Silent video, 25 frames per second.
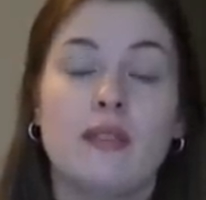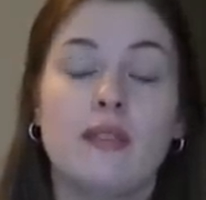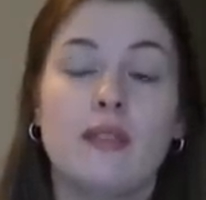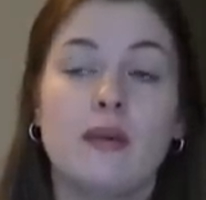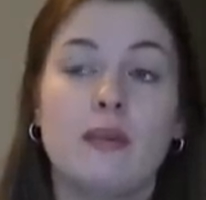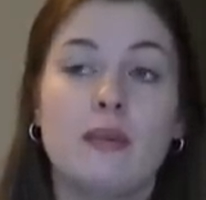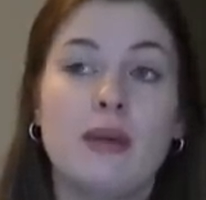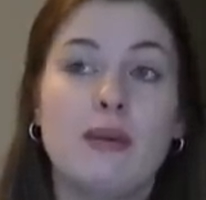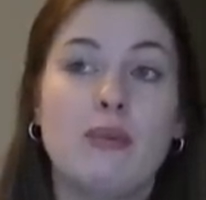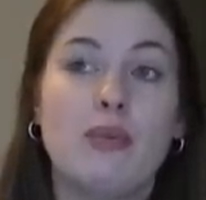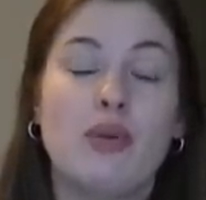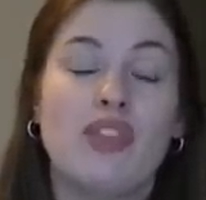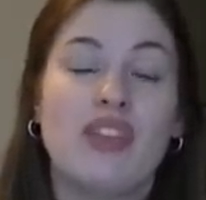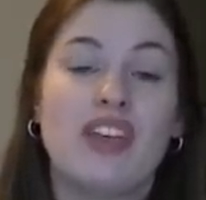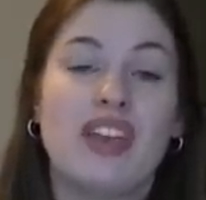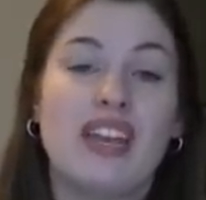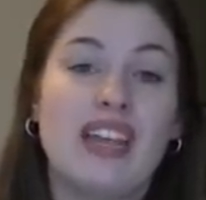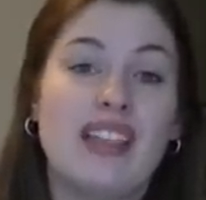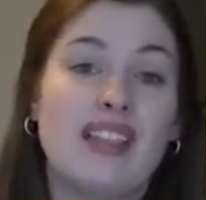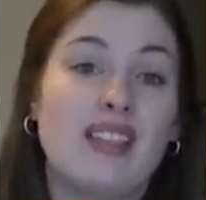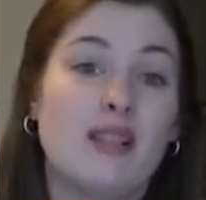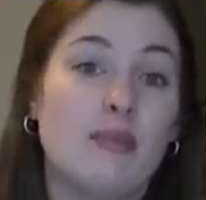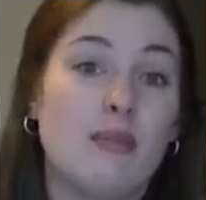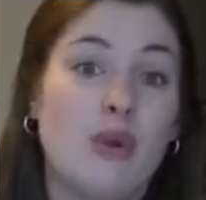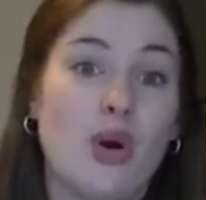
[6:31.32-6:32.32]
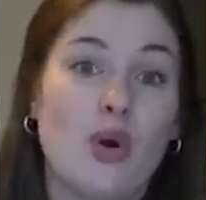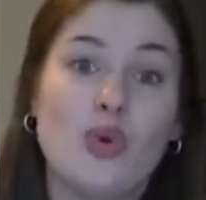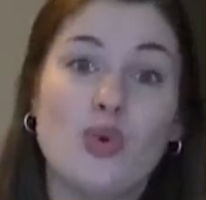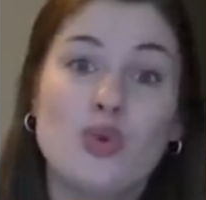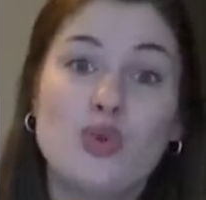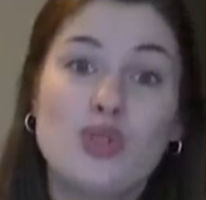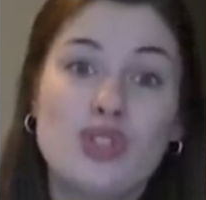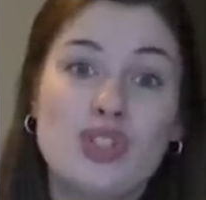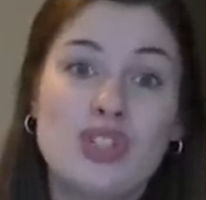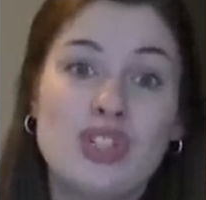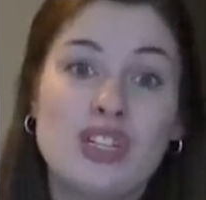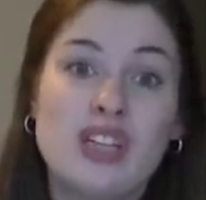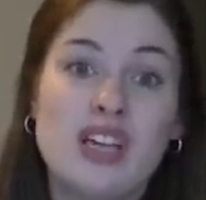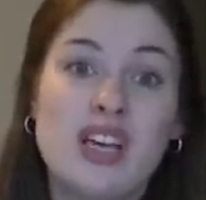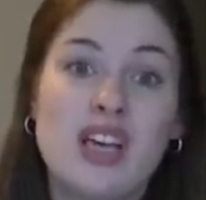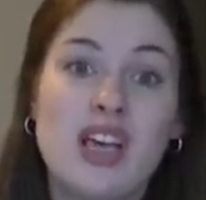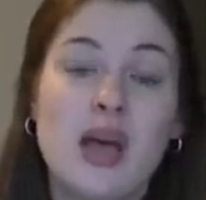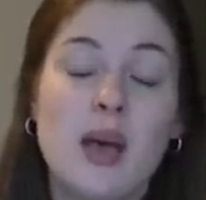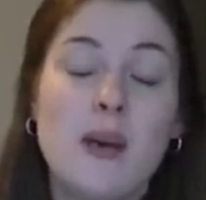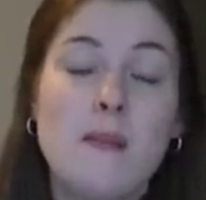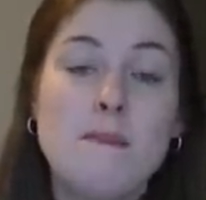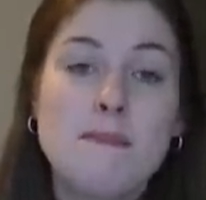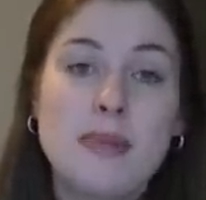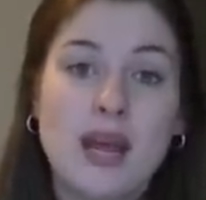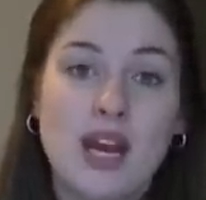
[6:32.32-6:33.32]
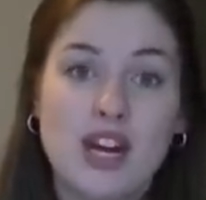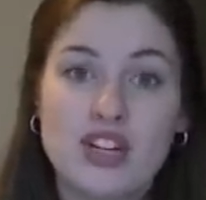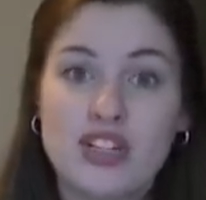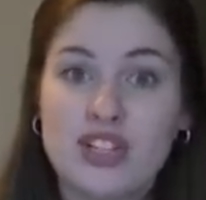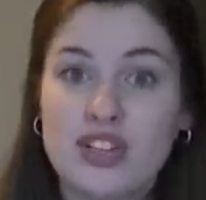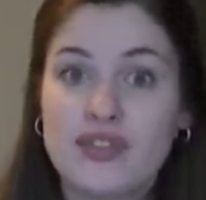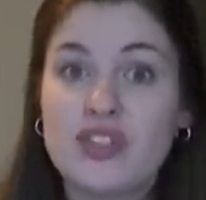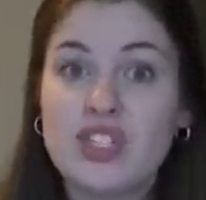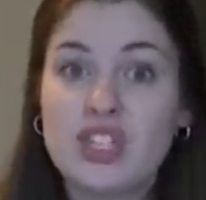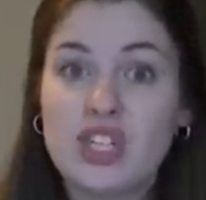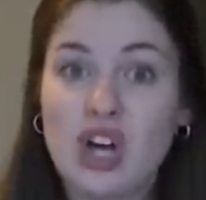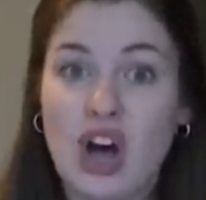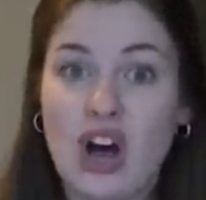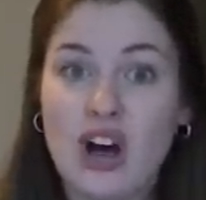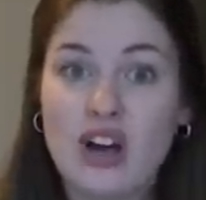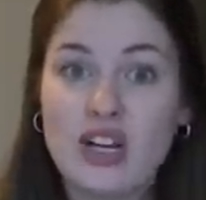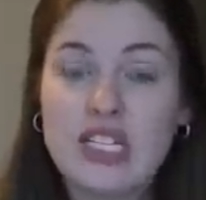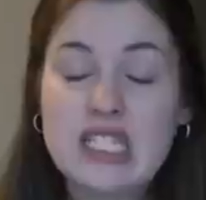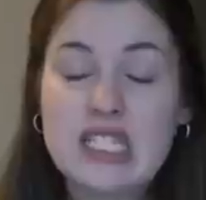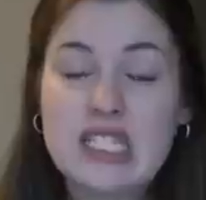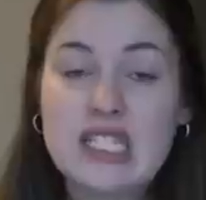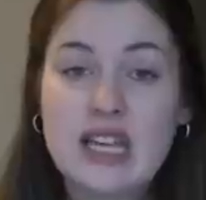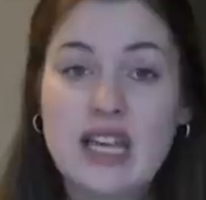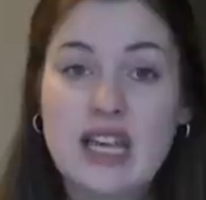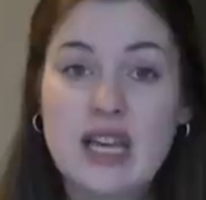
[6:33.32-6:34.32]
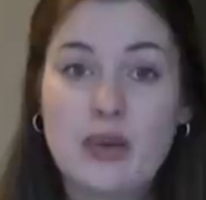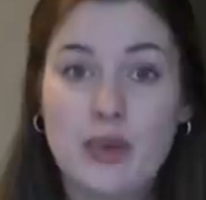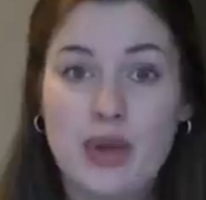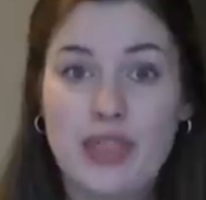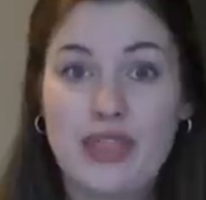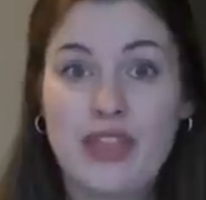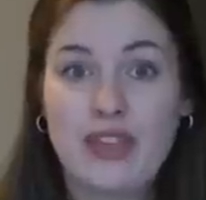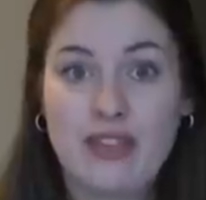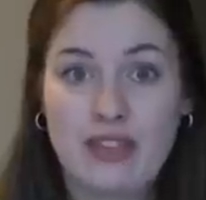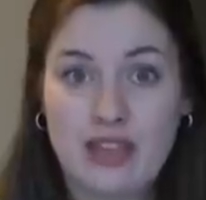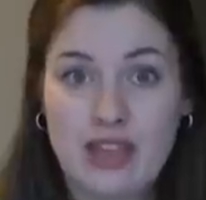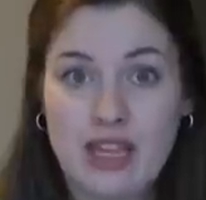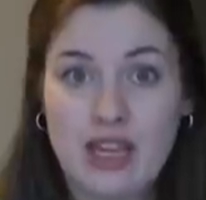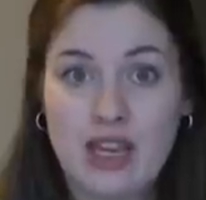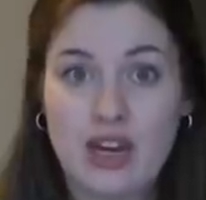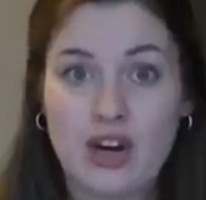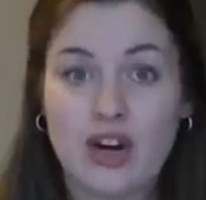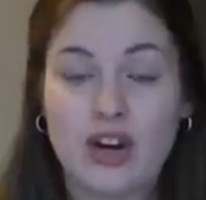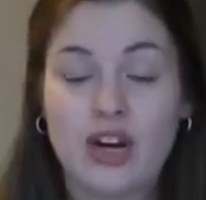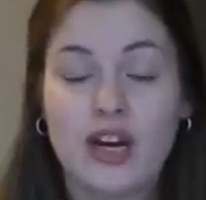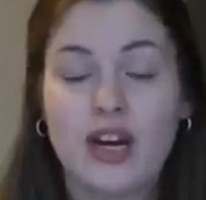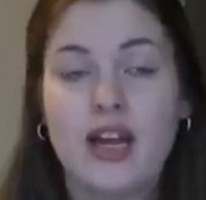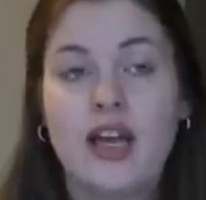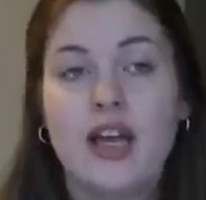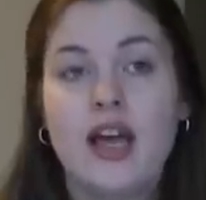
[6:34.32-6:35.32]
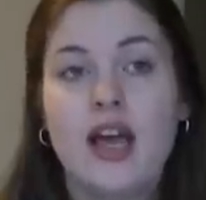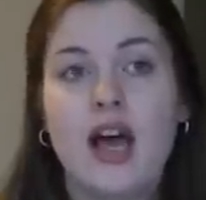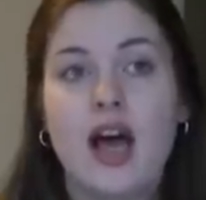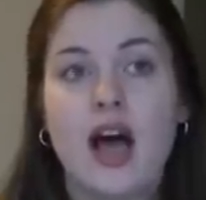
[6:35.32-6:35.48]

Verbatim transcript: the people that knit the most pairs of socks within the year.